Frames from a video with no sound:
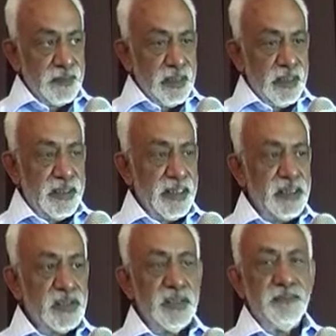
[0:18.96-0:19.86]
Now
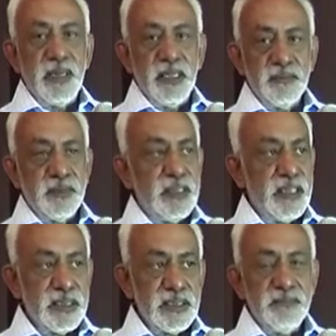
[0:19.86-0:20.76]
each department, it
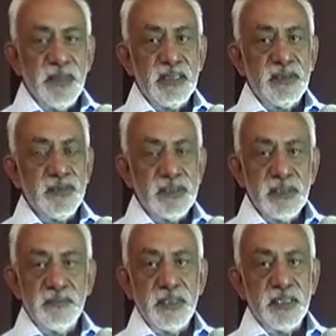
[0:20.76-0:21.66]
doesn't matter which
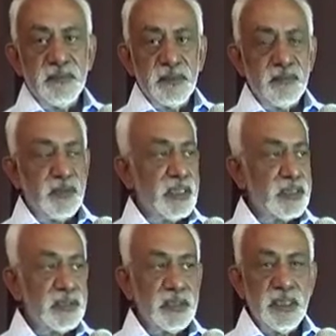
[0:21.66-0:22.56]
department,
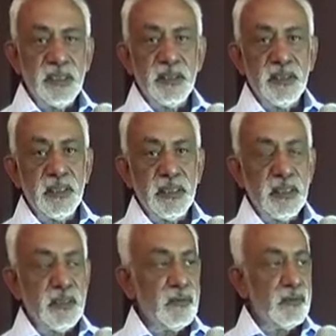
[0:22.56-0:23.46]
production, engineering,
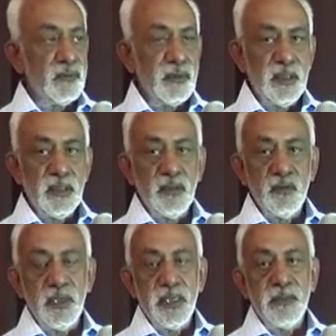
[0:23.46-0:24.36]
QC,
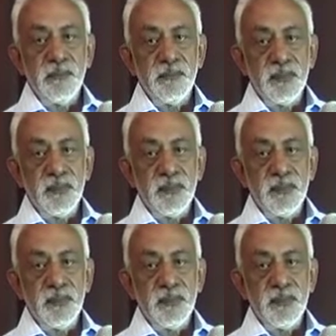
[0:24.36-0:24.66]
QA,